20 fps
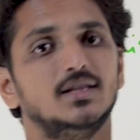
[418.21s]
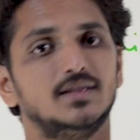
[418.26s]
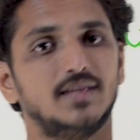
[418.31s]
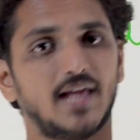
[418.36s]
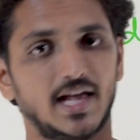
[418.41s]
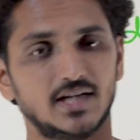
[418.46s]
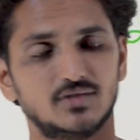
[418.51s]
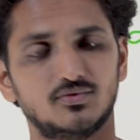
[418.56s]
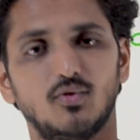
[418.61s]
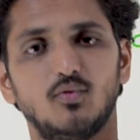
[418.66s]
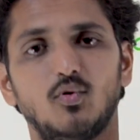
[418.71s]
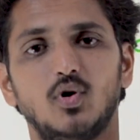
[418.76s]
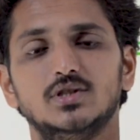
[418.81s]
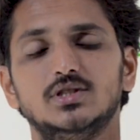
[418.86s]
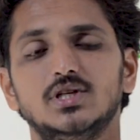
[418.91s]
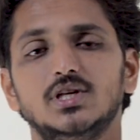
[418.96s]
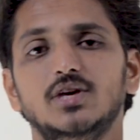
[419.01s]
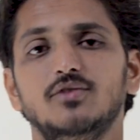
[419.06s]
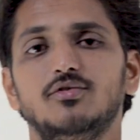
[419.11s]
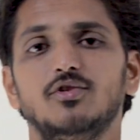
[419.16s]
Thanks for
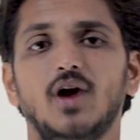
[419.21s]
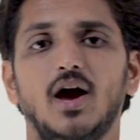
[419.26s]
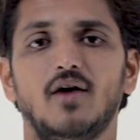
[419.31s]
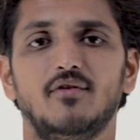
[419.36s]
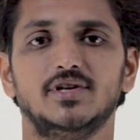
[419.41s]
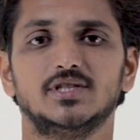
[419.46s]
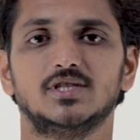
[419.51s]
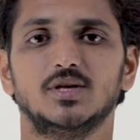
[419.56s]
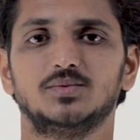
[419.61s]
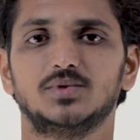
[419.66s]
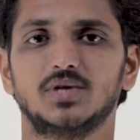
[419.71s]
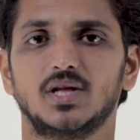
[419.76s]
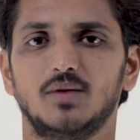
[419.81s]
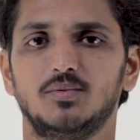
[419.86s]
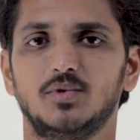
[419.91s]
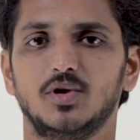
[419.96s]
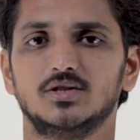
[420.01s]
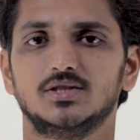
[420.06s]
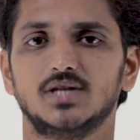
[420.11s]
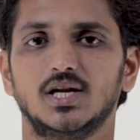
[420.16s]
watching. If you haven't
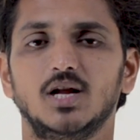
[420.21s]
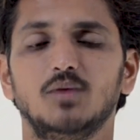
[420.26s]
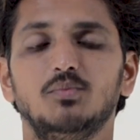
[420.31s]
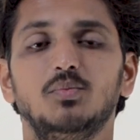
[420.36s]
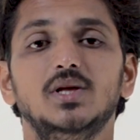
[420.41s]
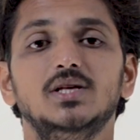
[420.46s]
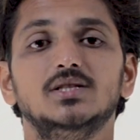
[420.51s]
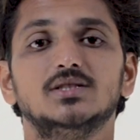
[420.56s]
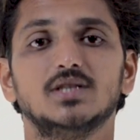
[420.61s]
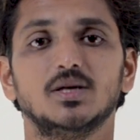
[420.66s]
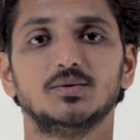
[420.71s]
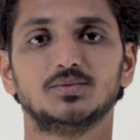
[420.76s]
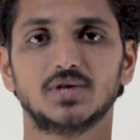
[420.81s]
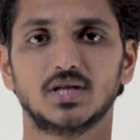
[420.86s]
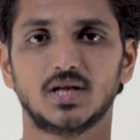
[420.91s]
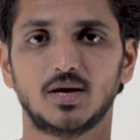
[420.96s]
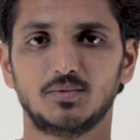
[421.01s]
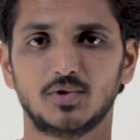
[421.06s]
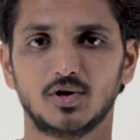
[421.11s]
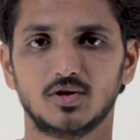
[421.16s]
subscribed to our channel, please
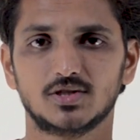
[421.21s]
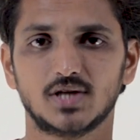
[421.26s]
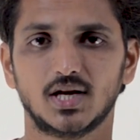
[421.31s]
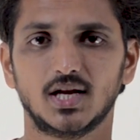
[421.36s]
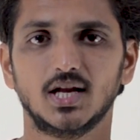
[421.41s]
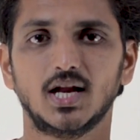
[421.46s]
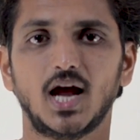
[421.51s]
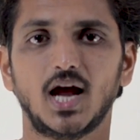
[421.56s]
subscribe to our channel